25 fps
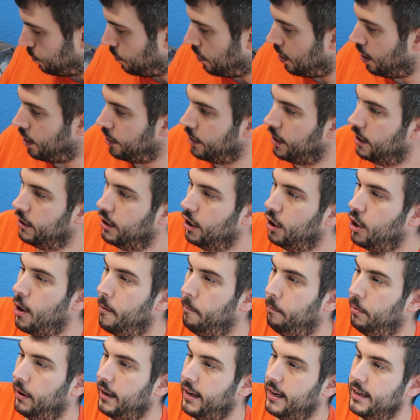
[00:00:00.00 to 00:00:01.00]
one, the
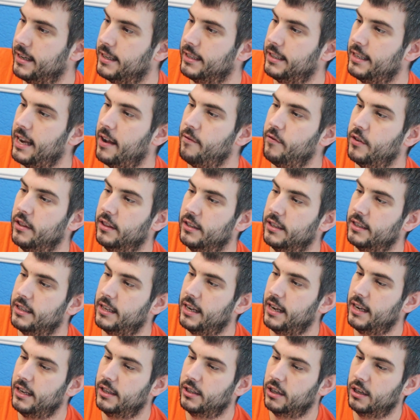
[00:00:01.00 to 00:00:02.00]
complete 7th
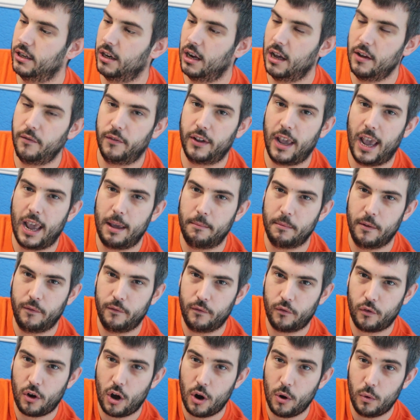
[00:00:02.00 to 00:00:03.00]
season of Game of
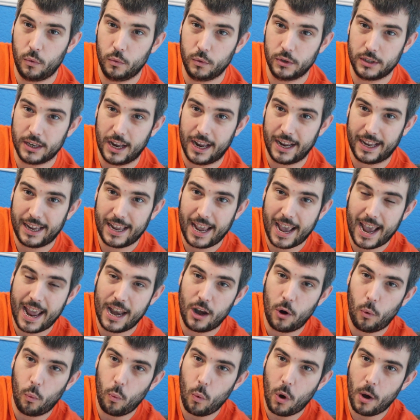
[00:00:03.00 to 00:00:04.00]
Thrones,
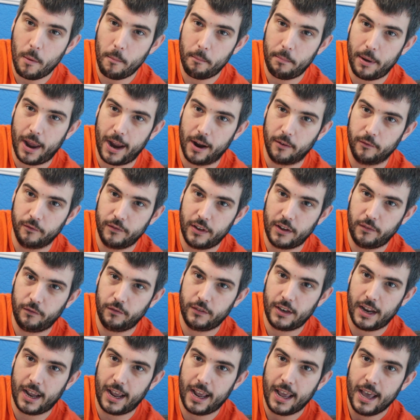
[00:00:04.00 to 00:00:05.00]
again,
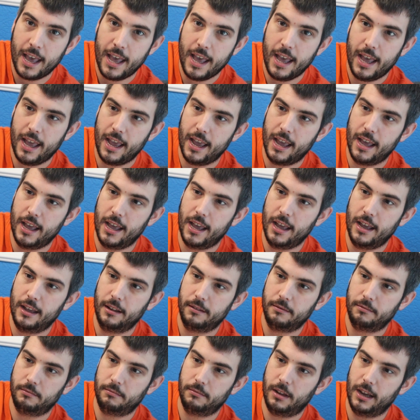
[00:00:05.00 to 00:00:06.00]
£1.50.
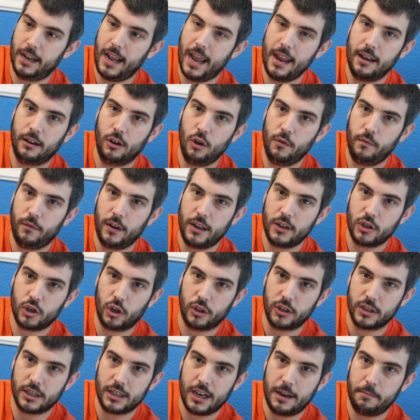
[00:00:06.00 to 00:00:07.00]
Again, lovely, it's
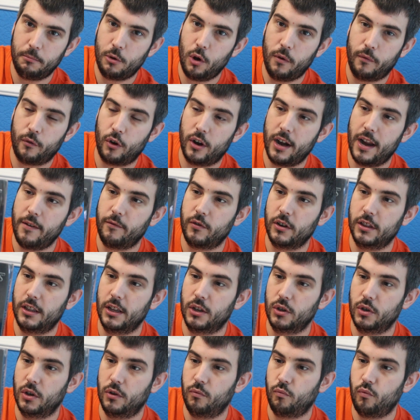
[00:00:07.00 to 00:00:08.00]
got the slip cover and everything,
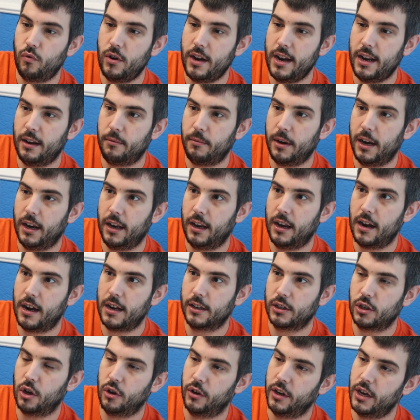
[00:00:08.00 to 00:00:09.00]
so really, really
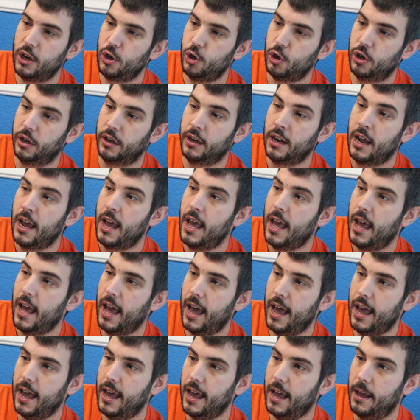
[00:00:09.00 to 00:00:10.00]
nice condition.
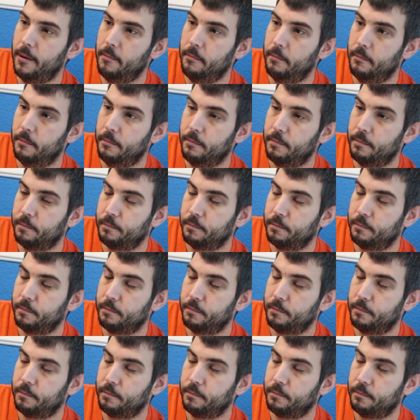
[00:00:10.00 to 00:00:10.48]
And